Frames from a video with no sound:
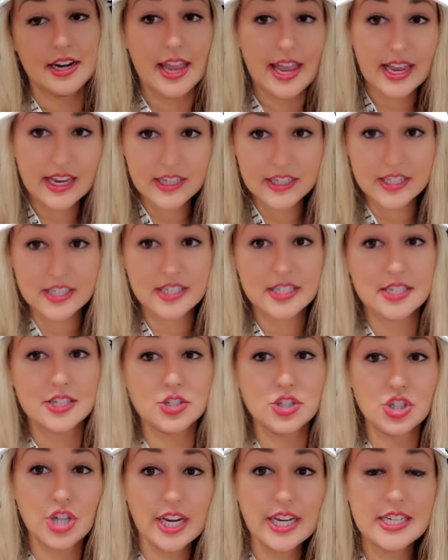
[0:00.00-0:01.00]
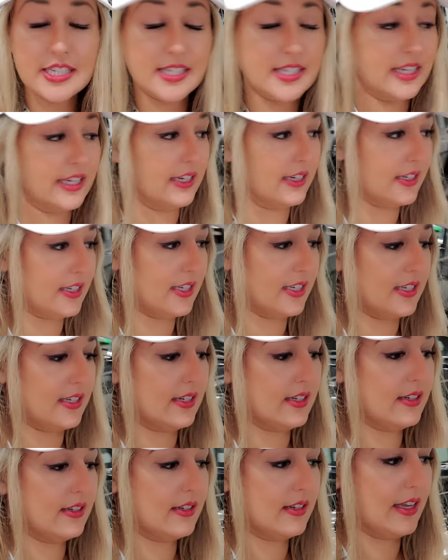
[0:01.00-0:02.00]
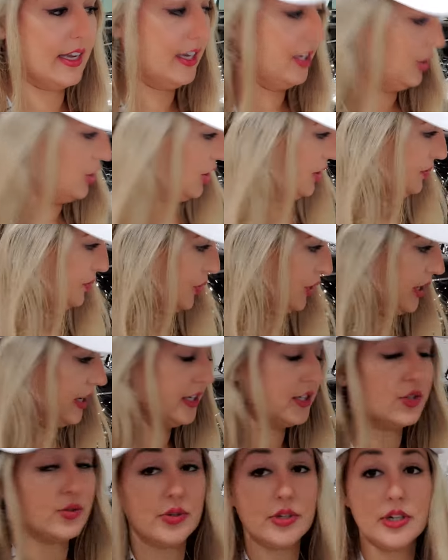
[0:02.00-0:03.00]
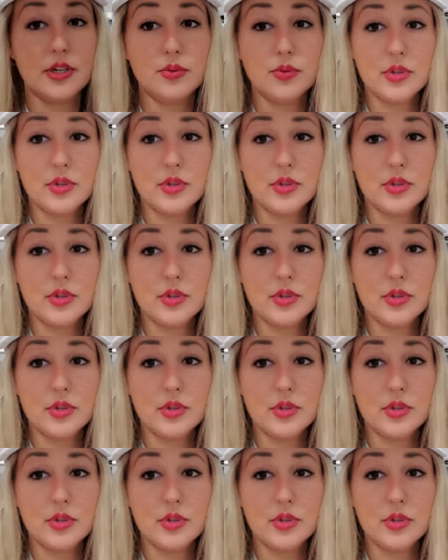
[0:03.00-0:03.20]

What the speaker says: XJ6 engine put into it,